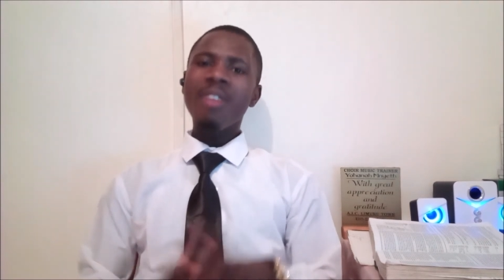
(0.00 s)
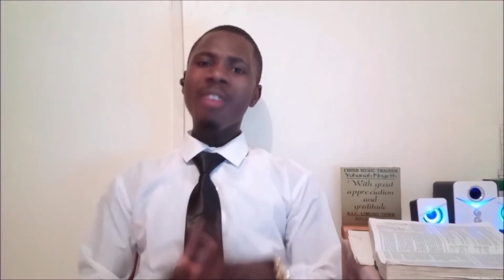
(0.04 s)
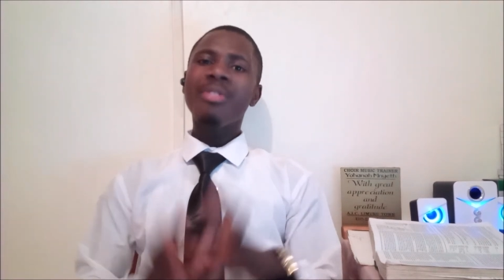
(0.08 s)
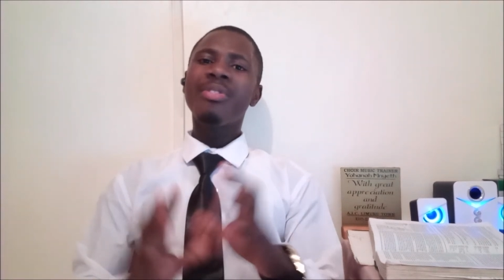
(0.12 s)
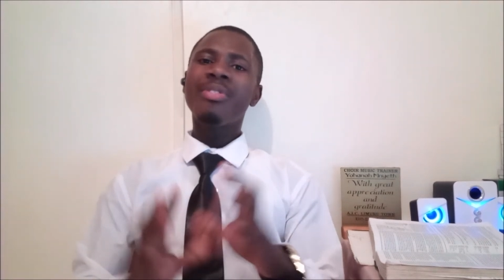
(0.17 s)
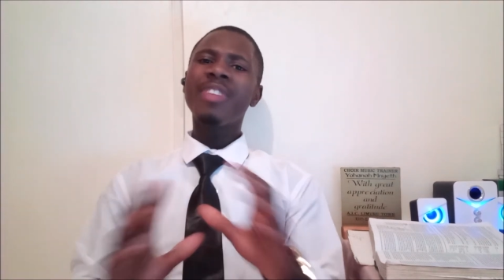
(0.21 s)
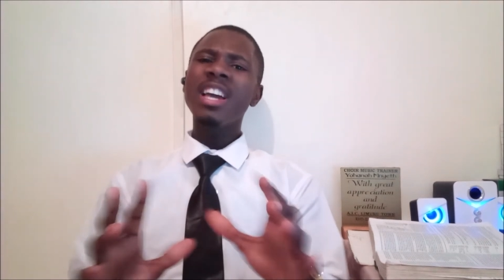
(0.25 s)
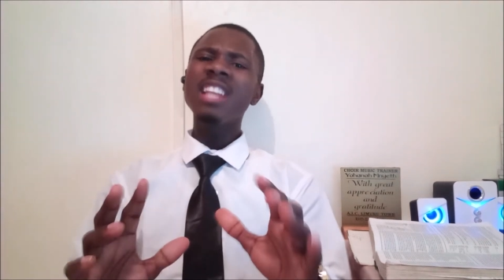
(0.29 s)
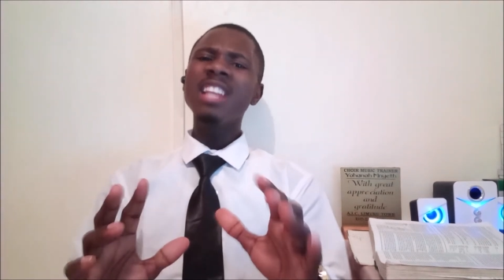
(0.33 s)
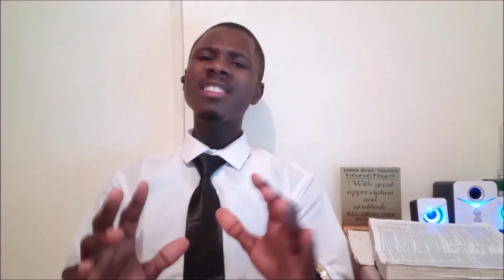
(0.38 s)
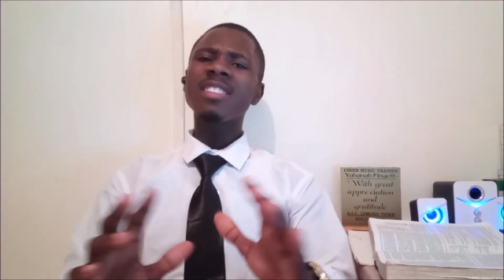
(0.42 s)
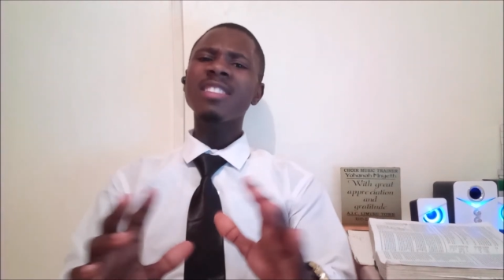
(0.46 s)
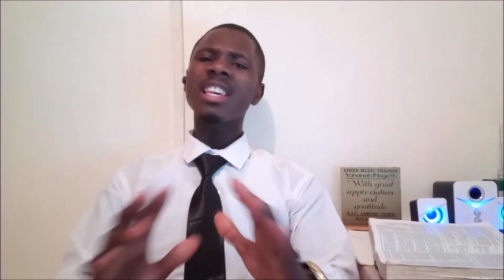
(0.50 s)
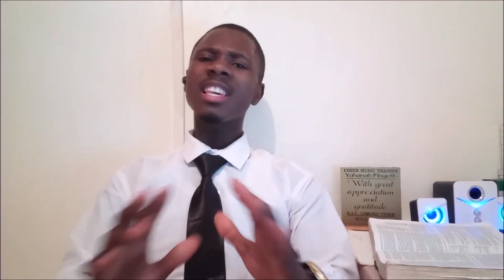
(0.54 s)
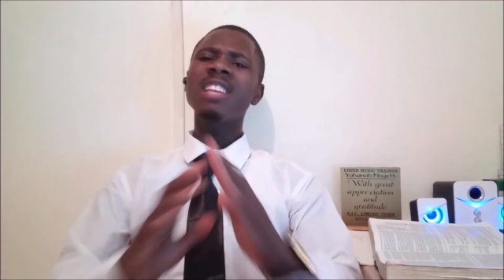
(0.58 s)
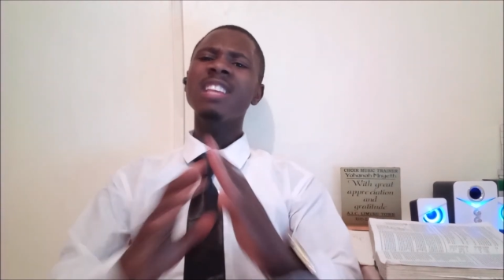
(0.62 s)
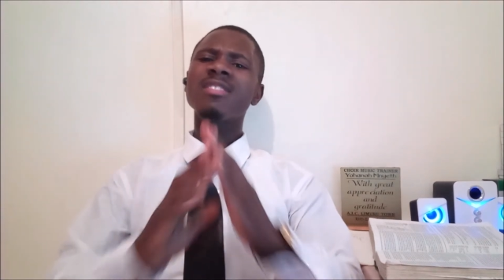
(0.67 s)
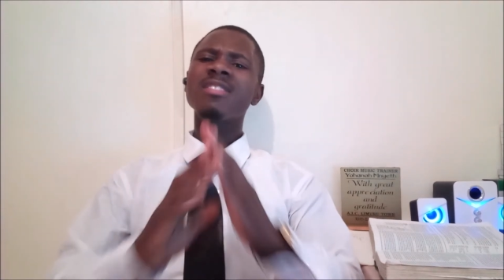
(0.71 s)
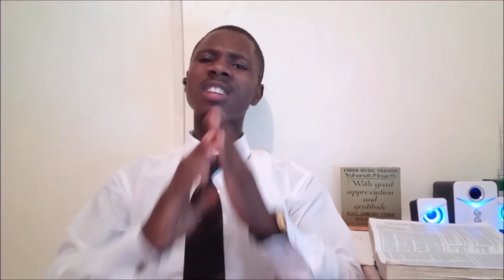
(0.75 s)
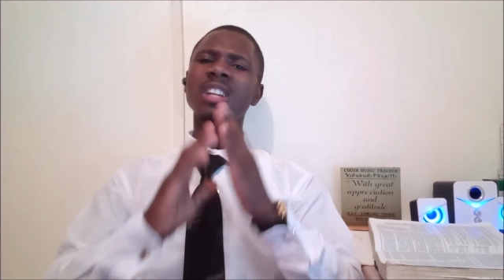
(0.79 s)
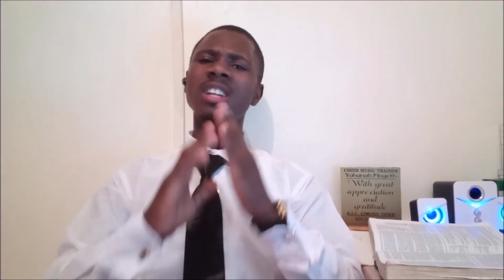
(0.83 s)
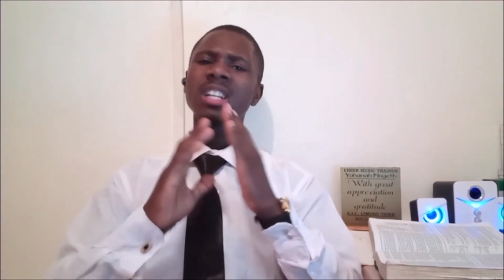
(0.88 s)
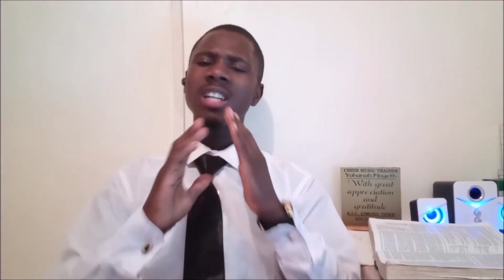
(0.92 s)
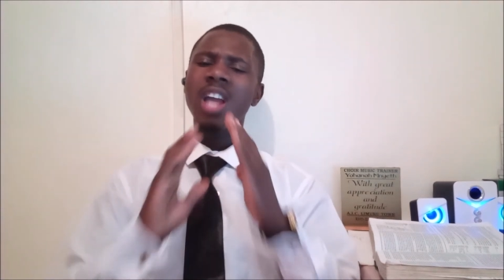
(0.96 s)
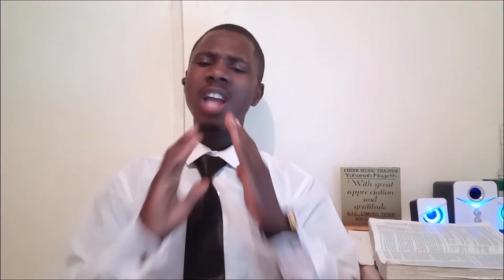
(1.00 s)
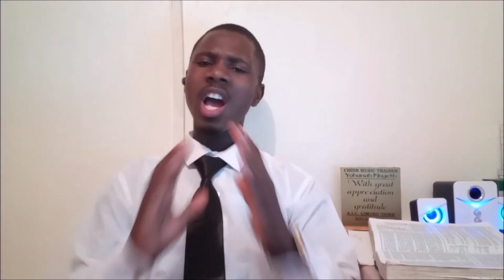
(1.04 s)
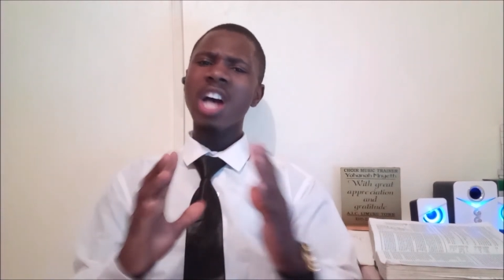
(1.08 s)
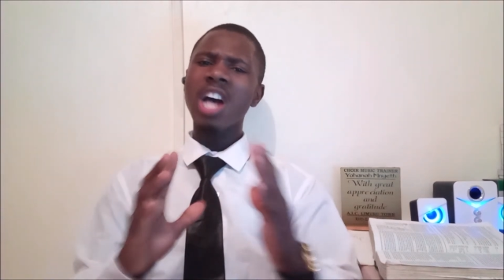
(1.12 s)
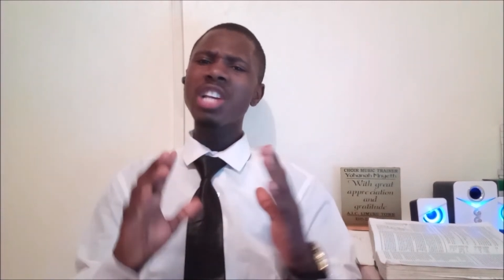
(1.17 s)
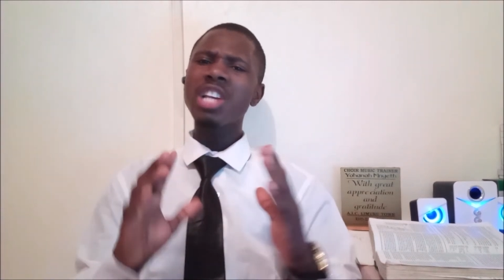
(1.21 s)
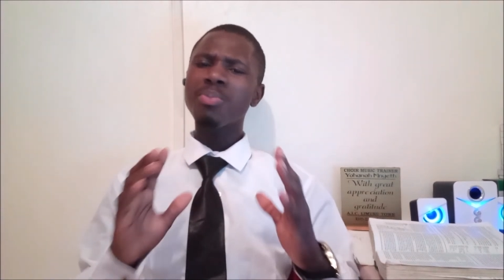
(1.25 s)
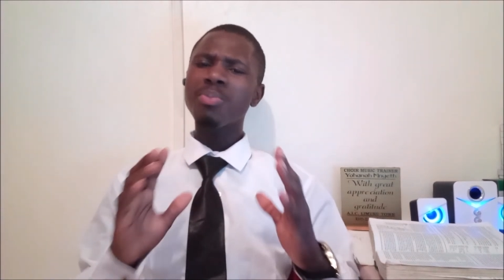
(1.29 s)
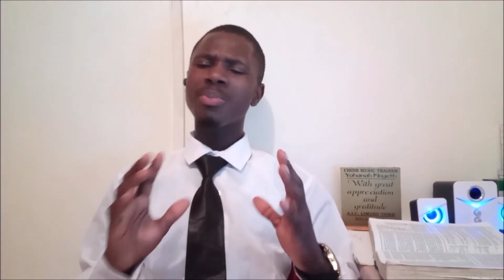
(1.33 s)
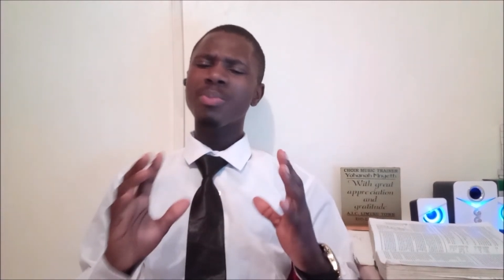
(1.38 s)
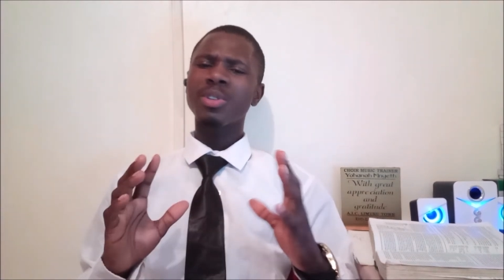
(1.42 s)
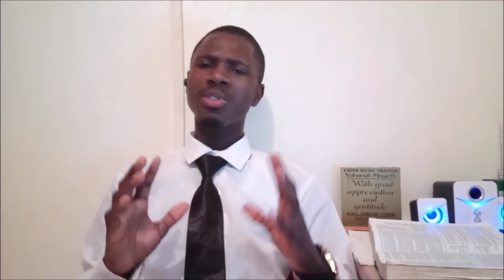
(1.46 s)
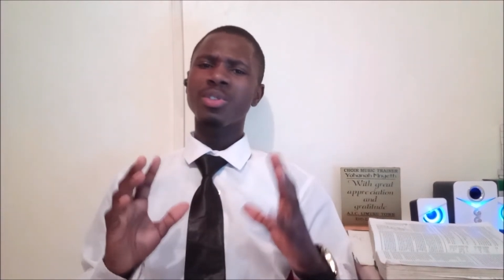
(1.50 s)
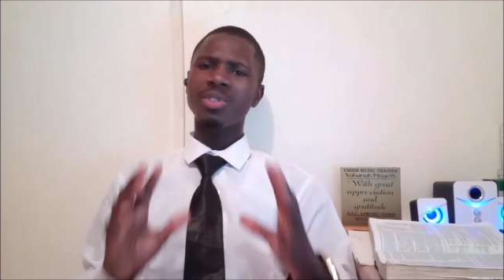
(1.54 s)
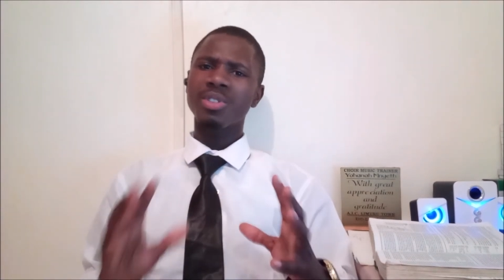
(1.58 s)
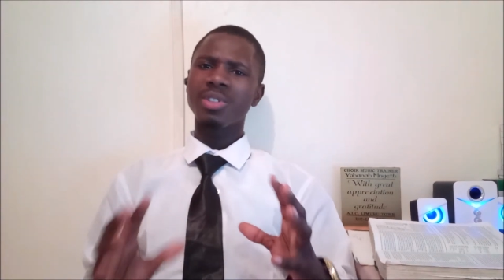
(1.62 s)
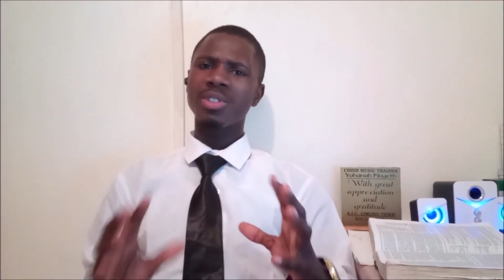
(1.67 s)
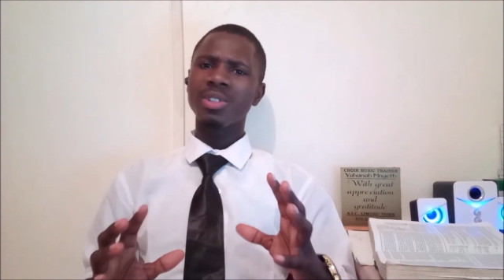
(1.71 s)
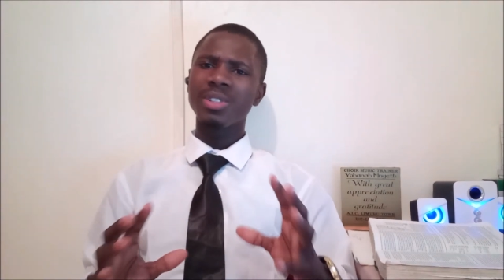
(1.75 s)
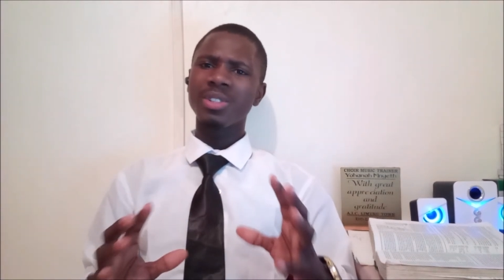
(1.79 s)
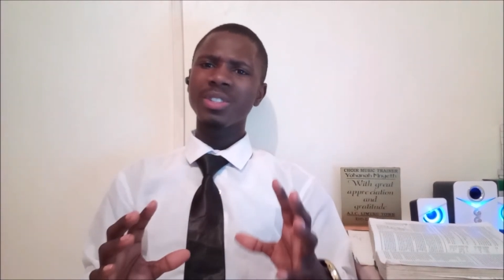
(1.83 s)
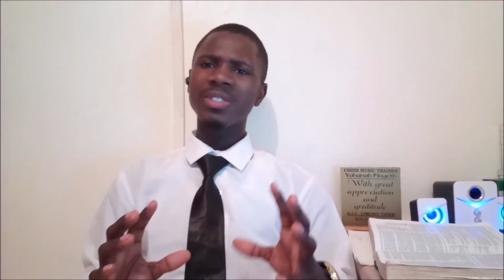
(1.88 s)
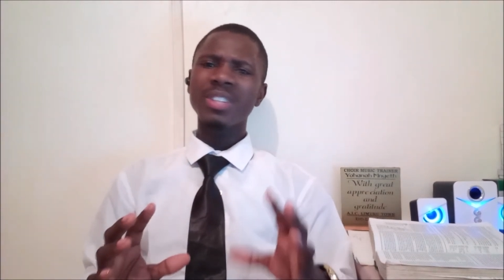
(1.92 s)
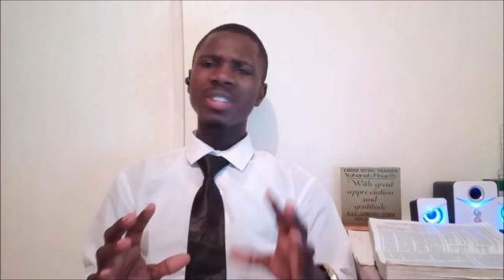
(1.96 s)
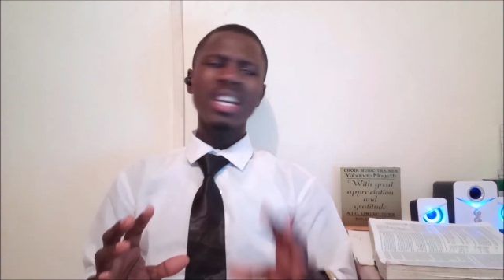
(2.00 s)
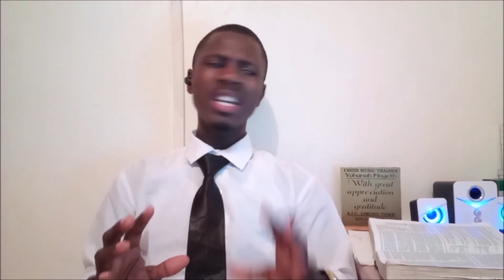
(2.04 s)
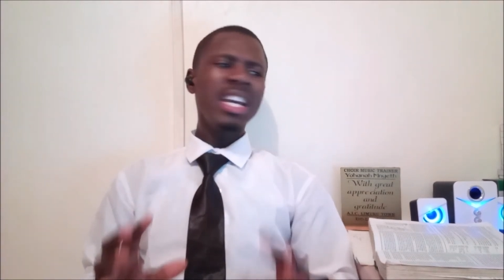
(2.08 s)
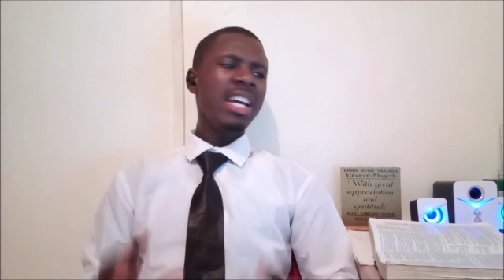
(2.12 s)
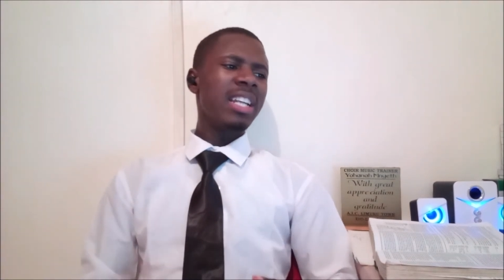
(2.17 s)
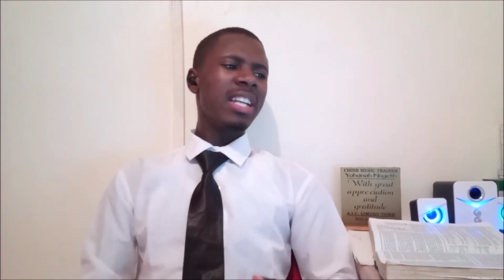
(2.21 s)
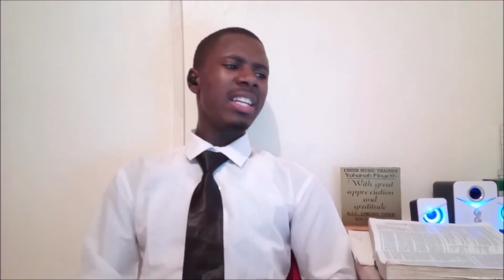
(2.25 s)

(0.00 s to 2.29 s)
This is a gospel truth